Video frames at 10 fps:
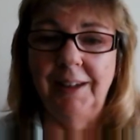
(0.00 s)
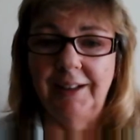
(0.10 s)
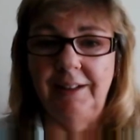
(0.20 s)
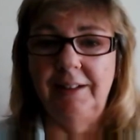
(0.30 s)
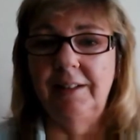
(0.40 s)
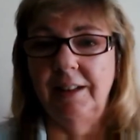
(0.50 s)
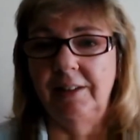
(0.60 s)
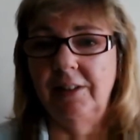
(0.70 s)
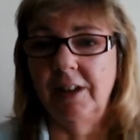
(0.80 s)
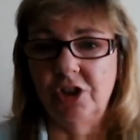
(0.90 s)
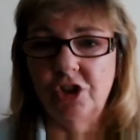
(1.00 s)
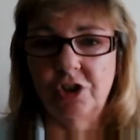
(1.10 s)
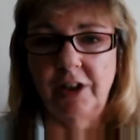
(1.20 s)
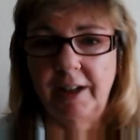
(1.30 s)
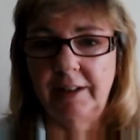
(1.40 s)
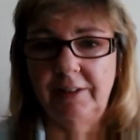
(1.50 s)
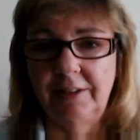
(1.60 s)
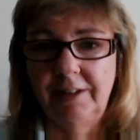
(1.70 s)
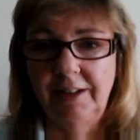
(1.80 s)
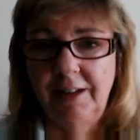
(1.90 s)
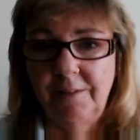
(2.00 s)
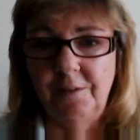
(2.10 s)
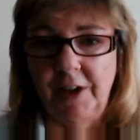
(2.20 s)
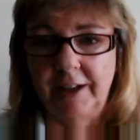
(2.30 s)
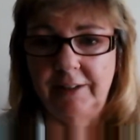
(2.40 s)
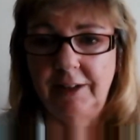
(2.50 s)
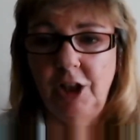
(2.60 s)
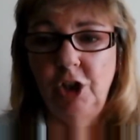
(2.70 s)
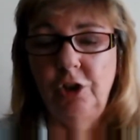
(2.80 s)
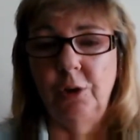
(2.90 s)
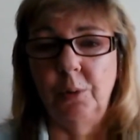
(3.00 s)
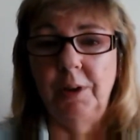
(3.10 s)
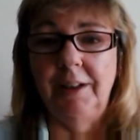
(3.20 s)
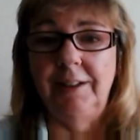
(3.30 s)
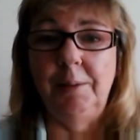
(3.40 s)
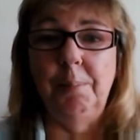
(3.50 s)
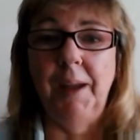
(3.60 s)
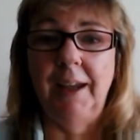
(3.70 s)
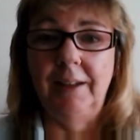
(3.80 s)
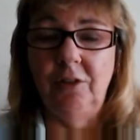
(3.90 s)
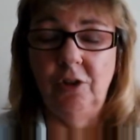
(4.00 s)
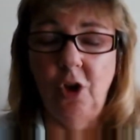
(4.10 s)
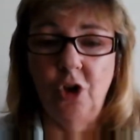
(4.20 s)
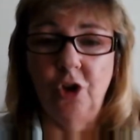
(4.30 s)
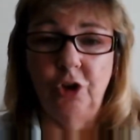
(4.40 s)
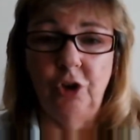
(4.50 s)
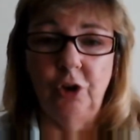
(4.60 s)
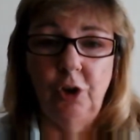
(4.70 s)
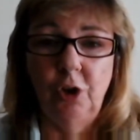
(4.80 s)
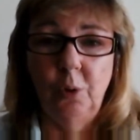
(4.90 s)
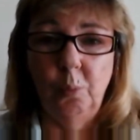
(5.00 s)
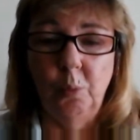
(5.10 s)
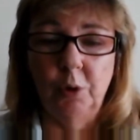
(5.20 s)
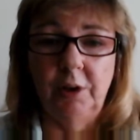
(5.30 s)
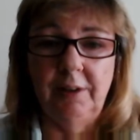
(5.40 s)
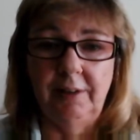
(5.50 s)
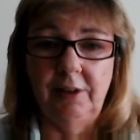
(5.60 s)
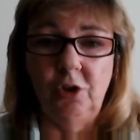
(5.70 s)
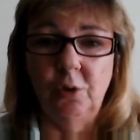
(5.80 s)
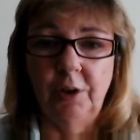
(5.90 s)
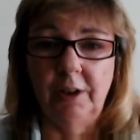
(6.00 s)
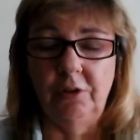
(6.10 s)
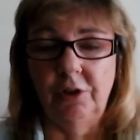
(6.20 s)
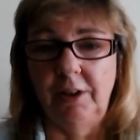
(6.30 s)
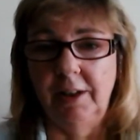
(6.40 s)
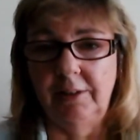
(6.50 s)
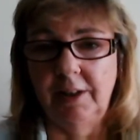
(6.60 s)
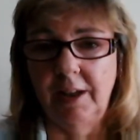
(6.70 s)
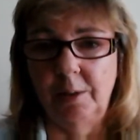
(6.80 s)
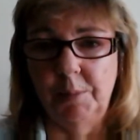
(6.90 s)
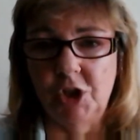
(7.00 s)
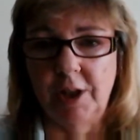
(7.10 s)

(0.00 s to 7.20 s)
and it does attract that. So it depends on what it is in your country as to how much